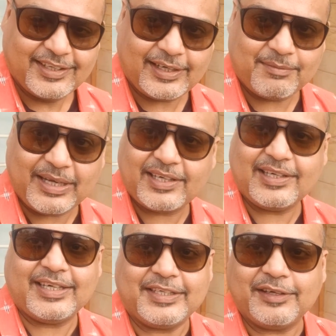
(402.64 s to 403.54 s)
And my
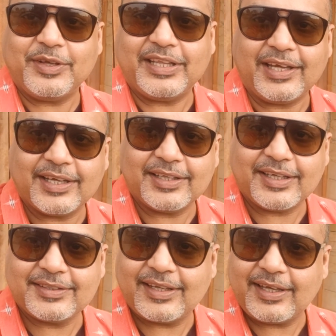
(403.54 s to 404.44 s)
connection with
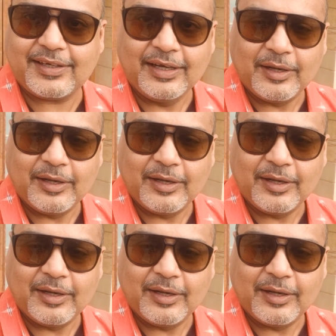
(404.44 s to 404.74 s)
ikkat is like